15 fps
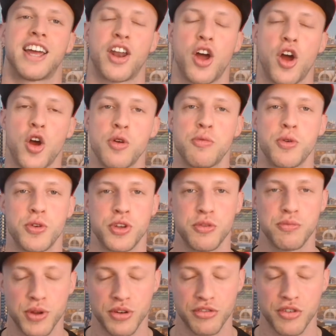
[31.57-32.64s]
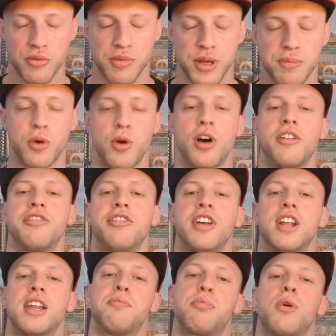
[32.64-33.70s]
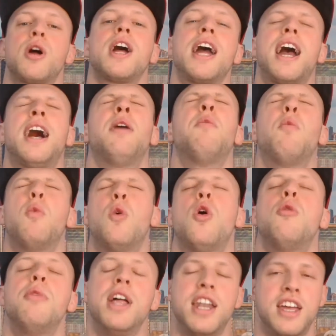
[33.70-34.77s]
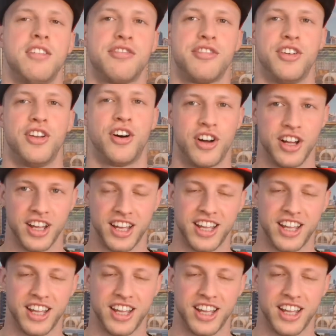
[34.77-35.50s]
And I hope all you beautiful people are feeling bright and warm. And if not,